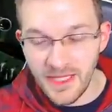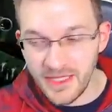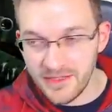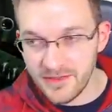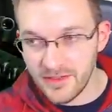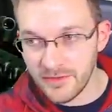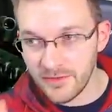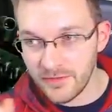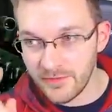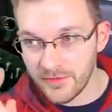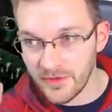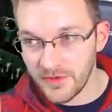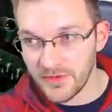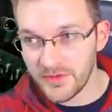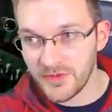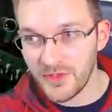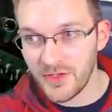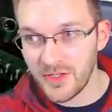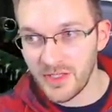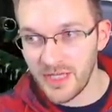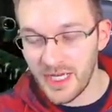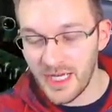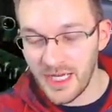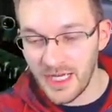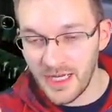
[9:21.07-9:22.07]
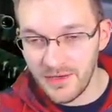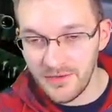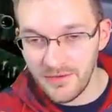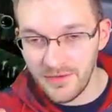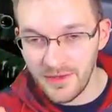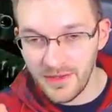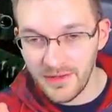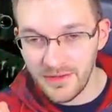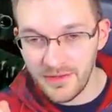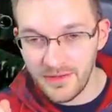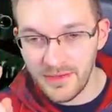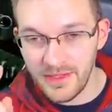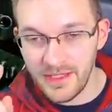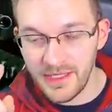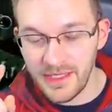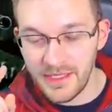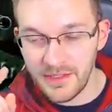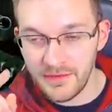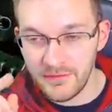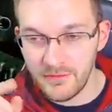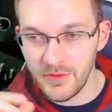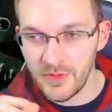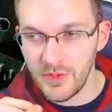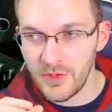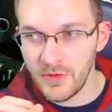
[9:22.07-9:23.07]
That's our first look of
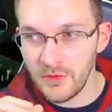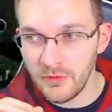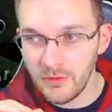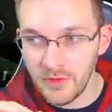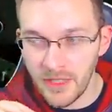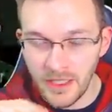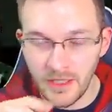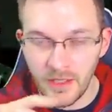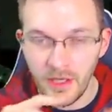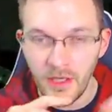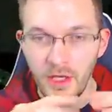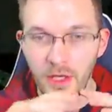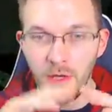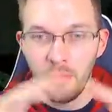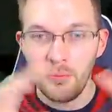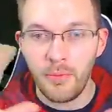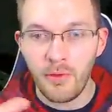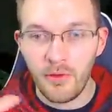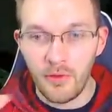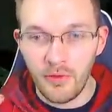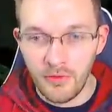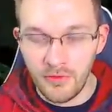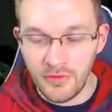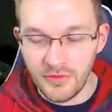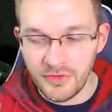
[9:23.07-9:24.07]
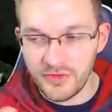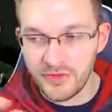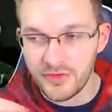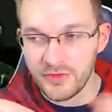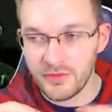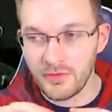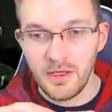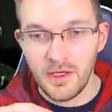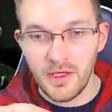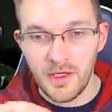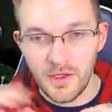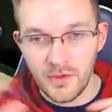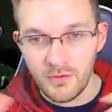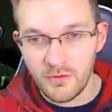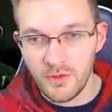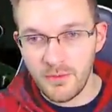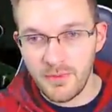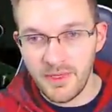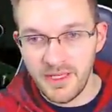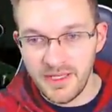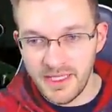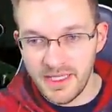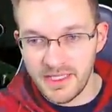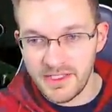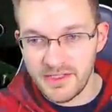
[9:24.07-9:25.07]
the new like pulse
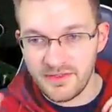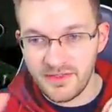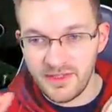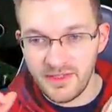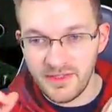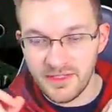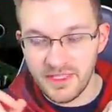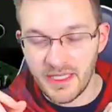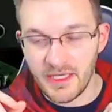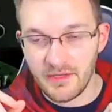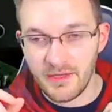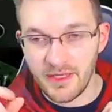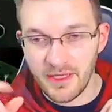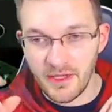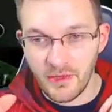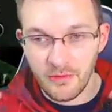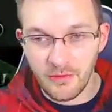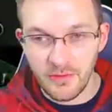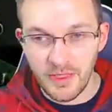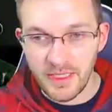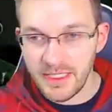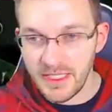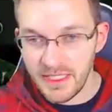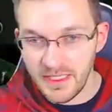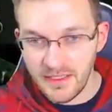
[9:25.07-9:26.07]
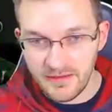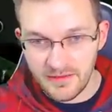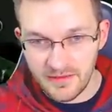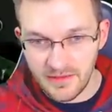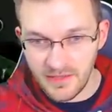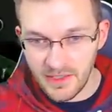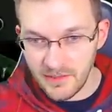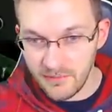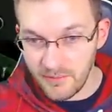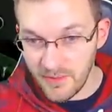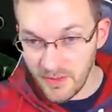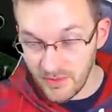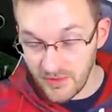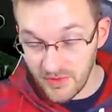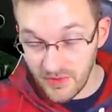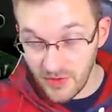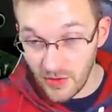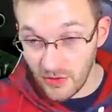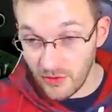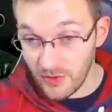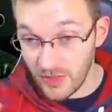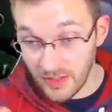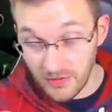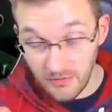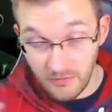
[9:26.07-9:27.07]
equipment that sends out like a radius to let people
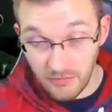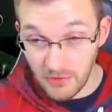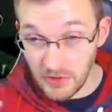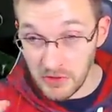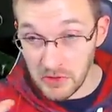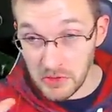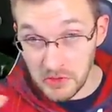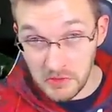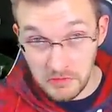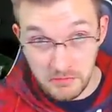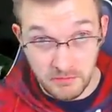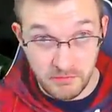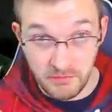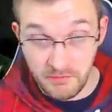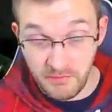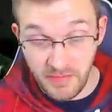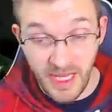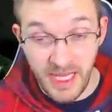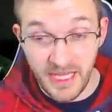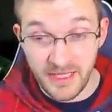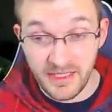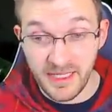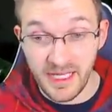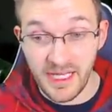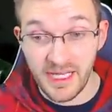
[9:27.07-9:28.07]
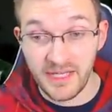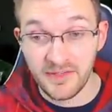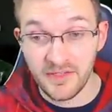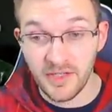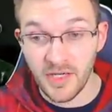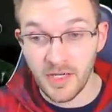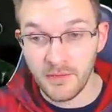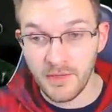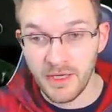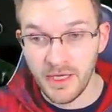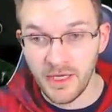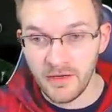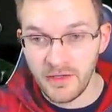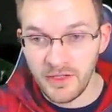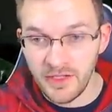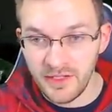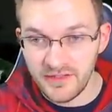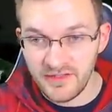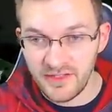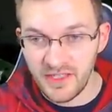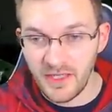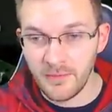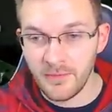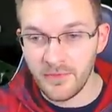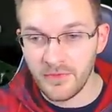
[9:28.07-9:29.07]
know like where bad guys are right here. You
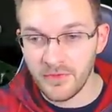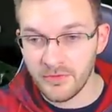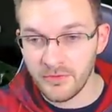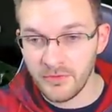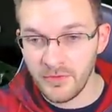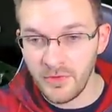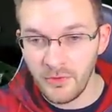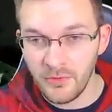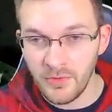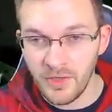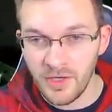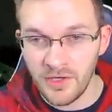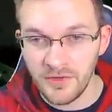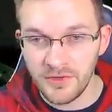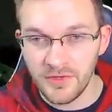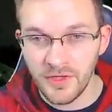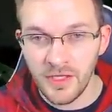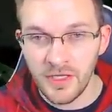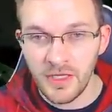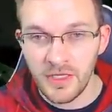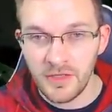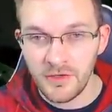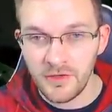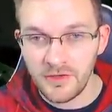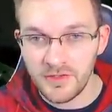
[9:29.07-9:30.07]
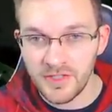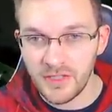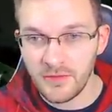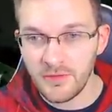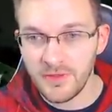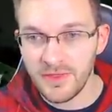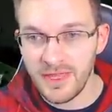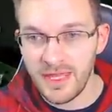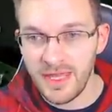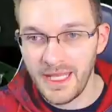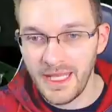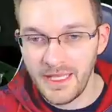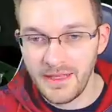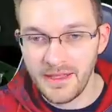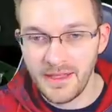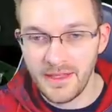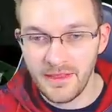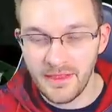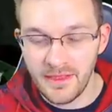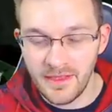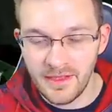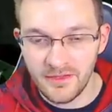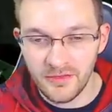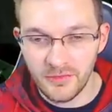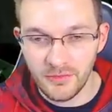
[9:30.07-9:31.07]
can see him through walls, looks like within
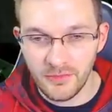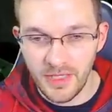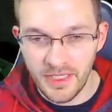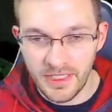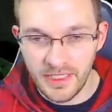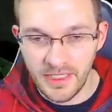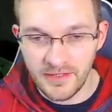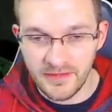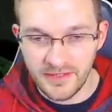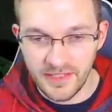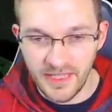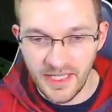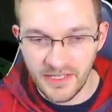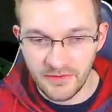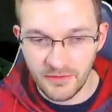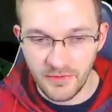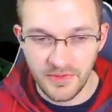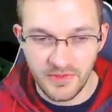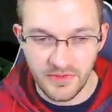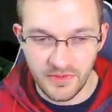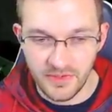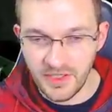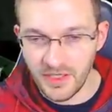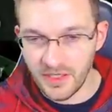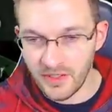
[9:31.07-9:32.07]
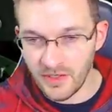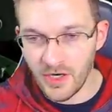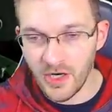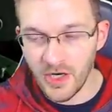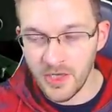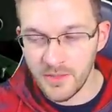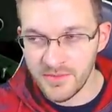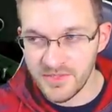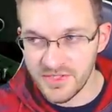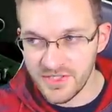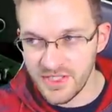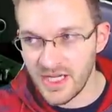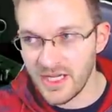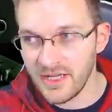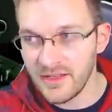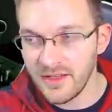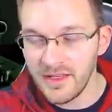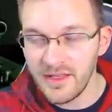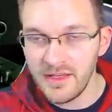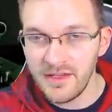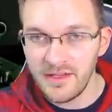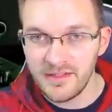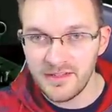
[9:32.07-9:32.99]
this radius as well as kind of arm shot.